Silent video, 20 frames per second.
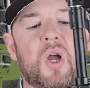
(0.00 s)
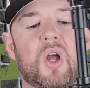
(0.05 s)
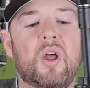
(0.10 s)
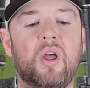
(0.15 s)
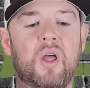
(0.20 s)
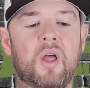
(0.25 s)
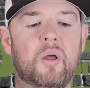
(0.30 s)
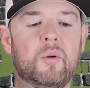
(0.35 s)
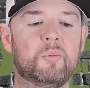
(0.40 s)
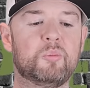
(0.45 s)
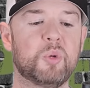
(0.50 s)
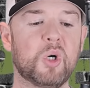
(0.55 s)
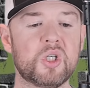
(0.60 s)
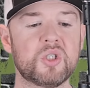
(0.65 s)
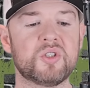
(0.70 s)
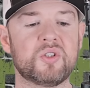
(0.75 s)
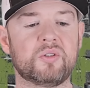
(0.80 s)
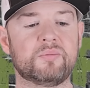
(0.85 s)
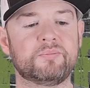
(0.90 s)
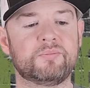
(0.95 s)
Um,
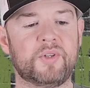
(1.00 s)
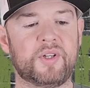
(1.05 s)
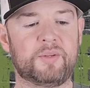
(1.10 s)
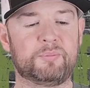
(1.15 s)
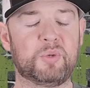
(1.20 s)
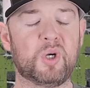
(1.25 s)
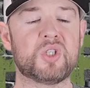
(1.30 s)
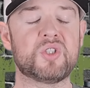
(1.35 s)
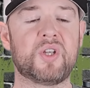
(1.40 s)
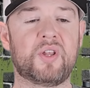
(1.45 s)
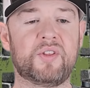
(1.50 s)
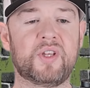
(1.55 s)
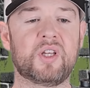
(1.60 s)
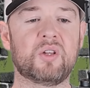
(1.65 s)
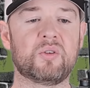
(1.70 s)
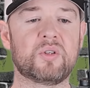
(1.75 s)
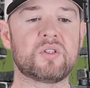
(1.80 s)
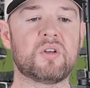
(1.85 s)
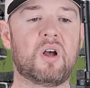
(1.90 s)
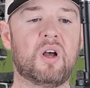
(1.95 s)
personal, personally, I think
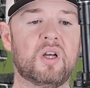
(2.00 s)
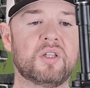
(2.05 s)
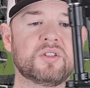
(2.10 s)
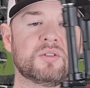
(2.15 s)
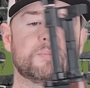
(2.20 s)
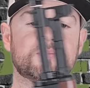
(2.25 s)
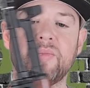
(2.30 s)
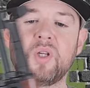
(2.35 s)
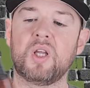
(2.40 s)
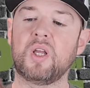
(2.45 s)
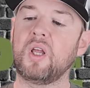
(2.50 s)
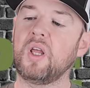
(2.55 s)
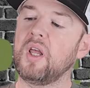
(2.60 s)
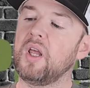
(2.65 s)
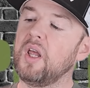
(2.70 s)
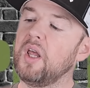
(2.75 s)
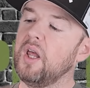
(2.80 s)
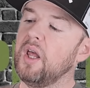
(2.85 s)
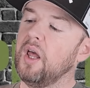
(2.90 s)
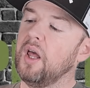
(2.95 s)
it looks awesome.
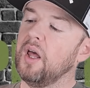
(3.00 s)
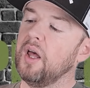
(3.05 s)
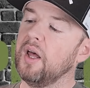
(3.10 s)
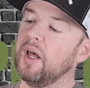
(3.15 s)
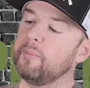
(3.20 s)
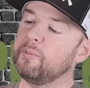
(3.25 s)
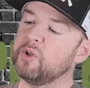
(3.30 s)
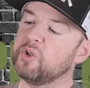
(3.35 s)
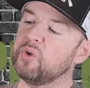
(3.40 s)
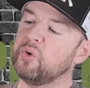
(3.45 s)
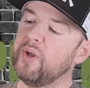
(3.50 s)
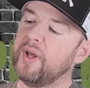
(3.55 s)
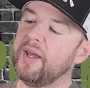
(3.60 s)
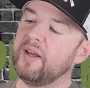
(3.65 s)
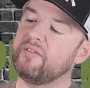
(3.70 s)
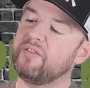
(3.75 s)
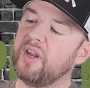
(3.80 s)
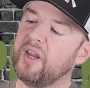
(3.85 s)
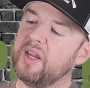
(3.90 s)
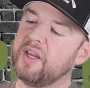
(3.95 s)
Um, you do
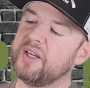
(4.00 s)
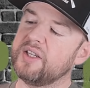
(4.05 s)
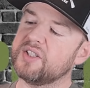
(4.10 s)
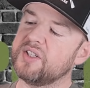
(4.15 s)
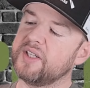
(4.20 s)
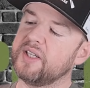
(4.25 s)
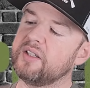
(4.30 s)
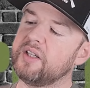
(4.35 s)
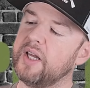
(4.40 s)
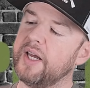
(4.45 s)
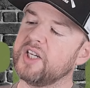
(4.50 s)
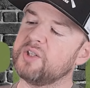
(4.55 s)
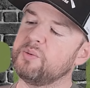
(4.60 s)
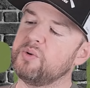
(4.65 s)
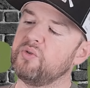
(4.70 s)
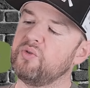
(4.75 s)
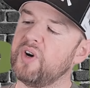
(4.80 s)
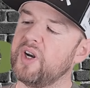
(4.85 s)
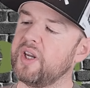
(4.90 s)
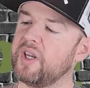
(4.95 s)
have a sling
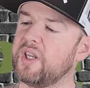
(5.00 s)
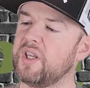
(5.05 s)
attachment right